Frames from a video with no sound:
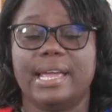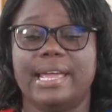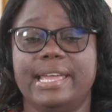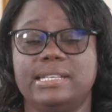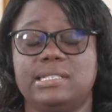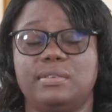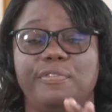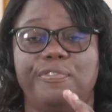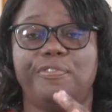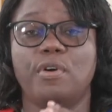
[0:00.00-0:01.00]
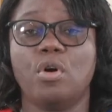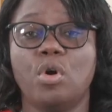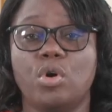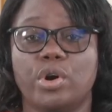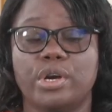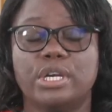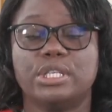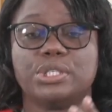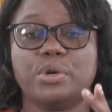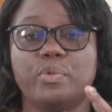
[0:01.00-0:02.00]
is 4.
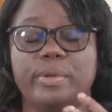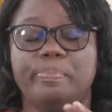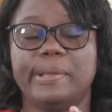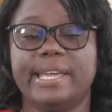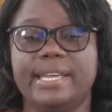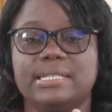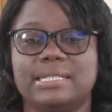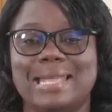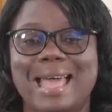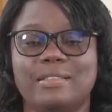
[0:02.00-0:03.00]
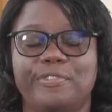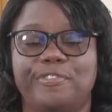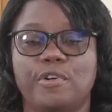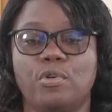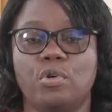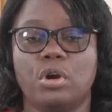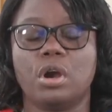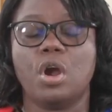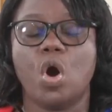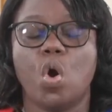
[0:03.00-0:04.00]
So we place that
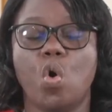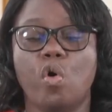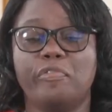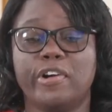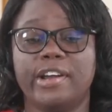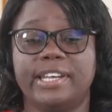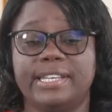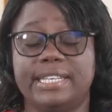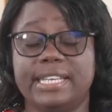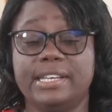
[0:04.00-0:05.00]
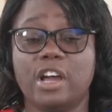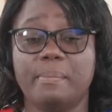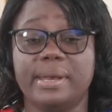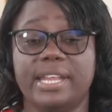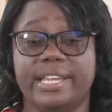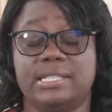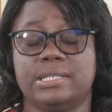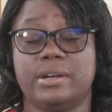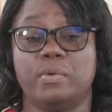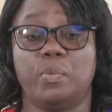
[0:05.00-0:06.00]
4 over the
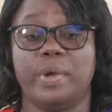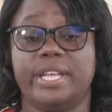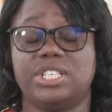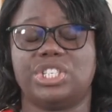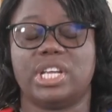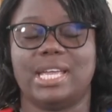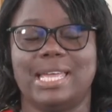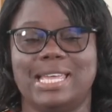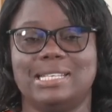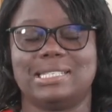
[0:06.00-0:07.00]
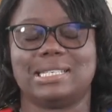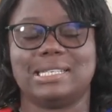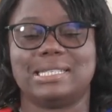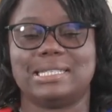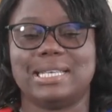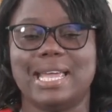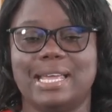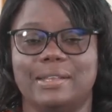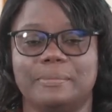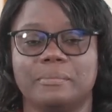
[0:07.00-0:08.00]
denominator, which is
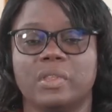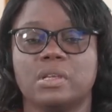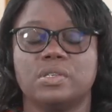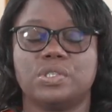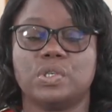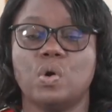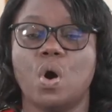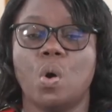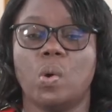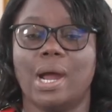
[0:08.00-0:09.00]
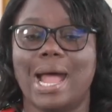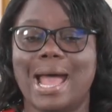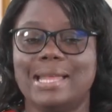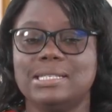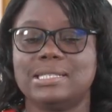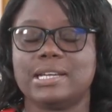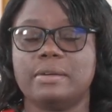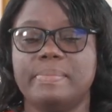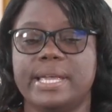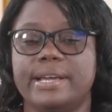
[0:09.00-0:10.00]
10. So our
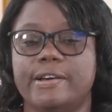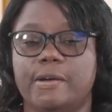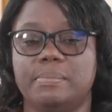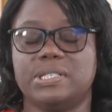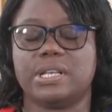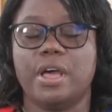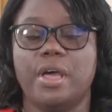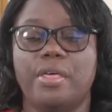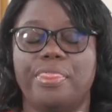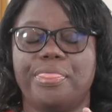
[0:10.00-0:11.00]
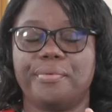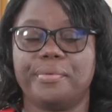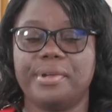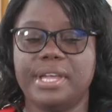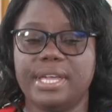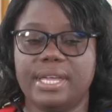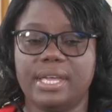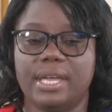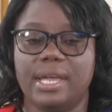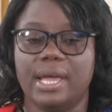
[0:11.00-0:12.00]
answer becomes
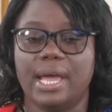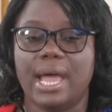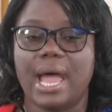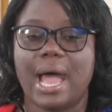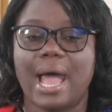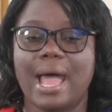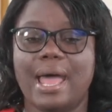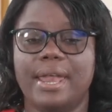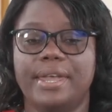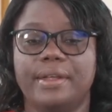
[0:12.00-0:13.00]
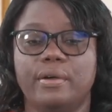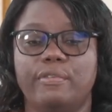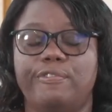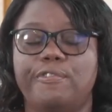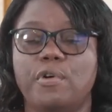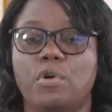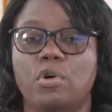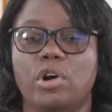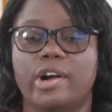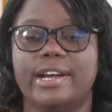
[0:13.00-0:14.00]
3 and
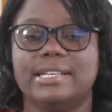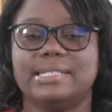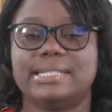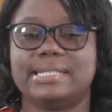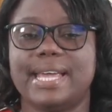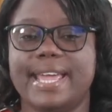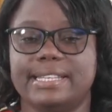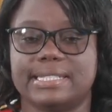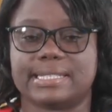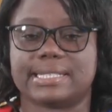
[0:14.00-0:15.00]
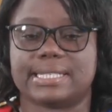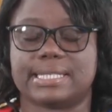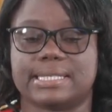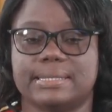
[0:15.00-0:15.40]
4 tenths.